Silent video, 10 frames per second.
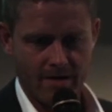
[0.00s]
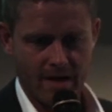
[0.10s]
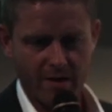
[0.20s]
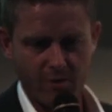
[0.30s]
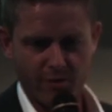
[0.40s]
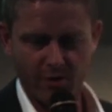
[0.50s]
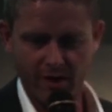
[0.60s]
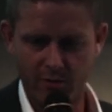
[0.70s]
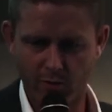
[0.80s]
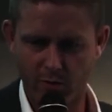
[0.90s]
I don't
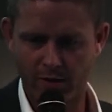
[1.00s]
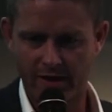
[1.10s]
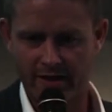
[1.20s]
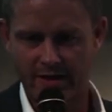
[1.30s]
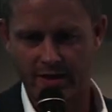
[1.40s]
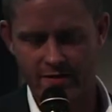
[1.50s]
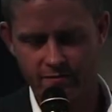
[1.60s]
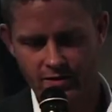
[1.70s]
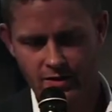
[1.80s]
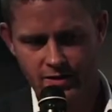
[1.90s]
think we will
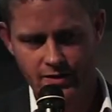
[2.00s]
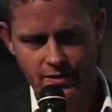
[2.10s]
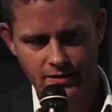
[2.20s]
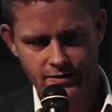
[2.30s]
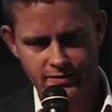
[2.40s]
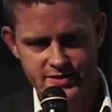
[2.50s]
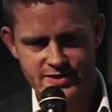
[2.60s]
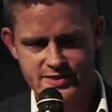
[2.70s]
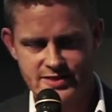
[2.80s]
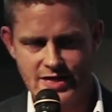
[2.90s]
have the
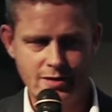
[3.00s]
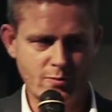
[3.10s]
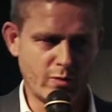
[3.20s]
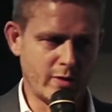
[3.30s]
same.